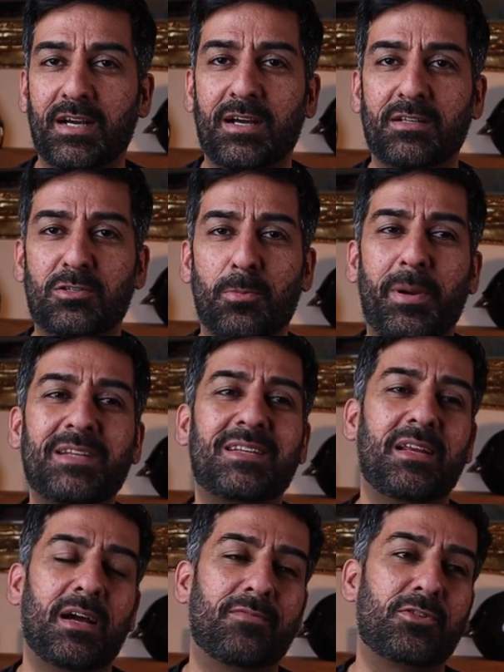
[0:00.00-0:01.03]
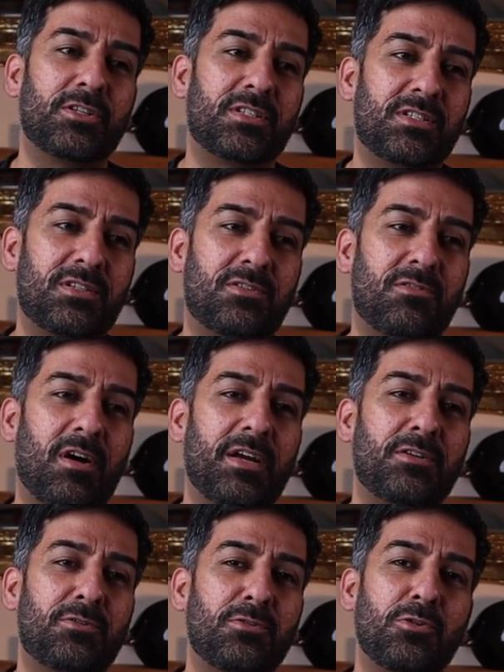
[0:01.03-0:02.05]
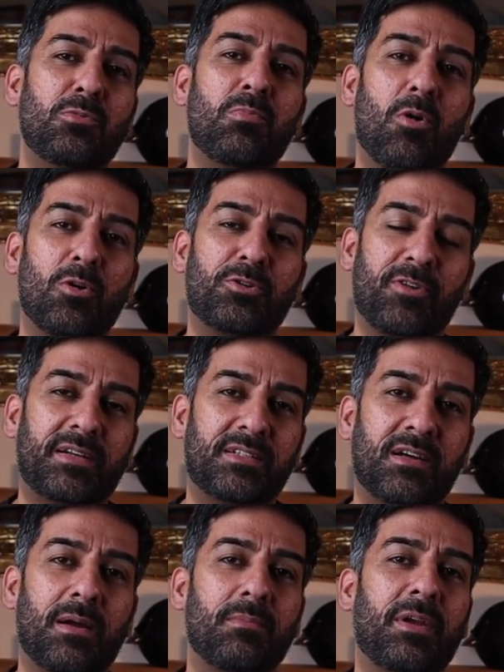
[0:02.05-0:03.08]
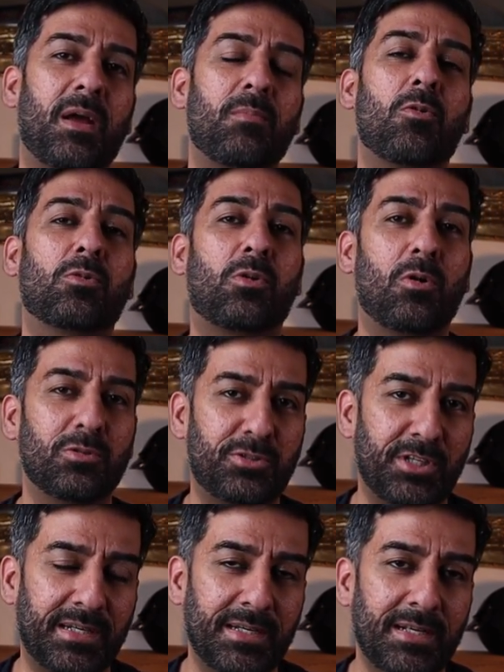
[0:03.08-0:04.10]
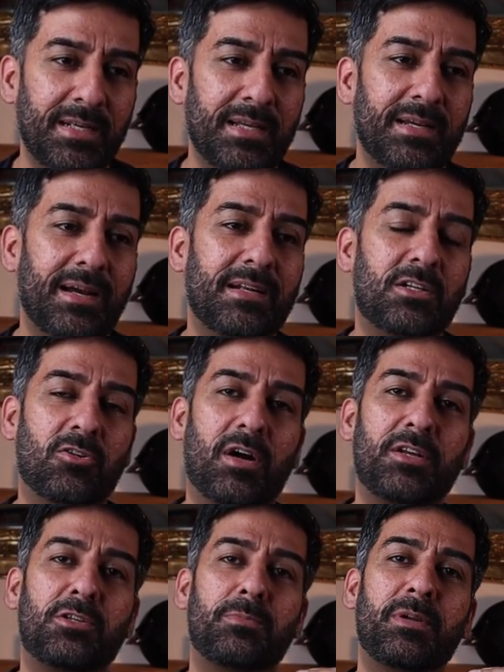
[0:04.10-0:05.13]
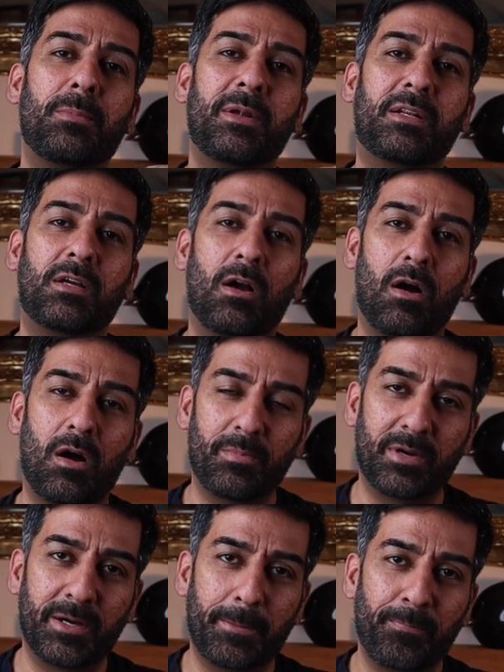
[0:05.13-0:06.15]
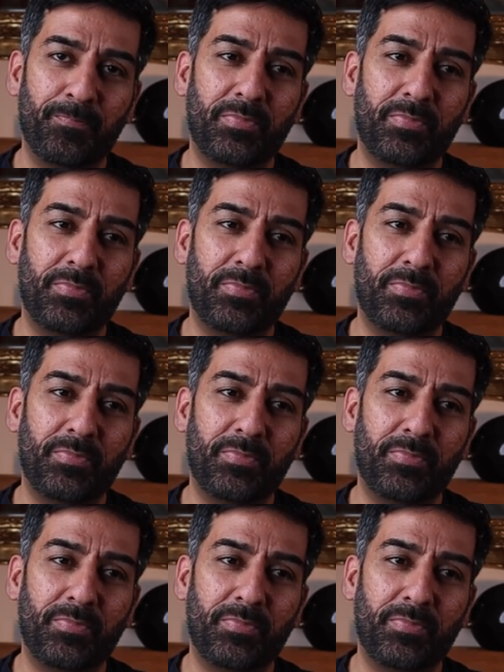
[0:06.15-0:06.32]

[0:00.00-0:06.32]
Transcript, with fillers: Uh, so basically, I've just tried to do more track time, get more coaching, and try to be a bit calmer.